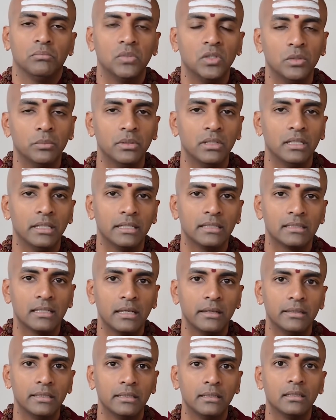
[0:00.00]
You build
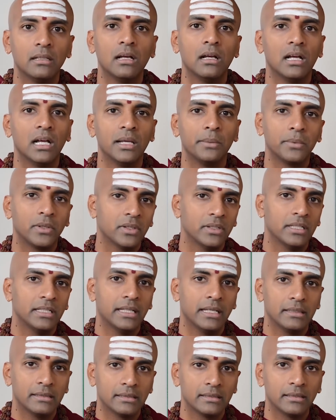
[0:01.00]
anxiety. I'm going to
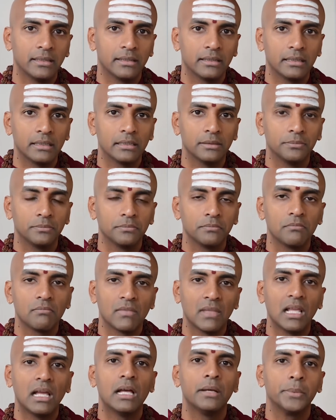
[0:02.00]
get sick.
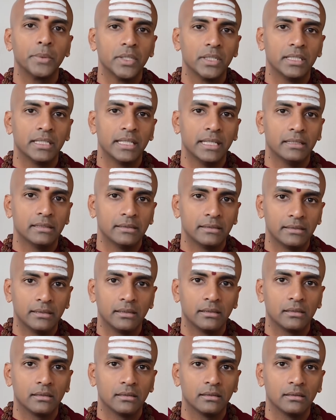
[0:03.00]
I'm going to get
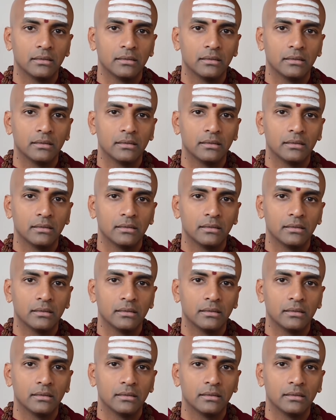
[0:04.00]
sick.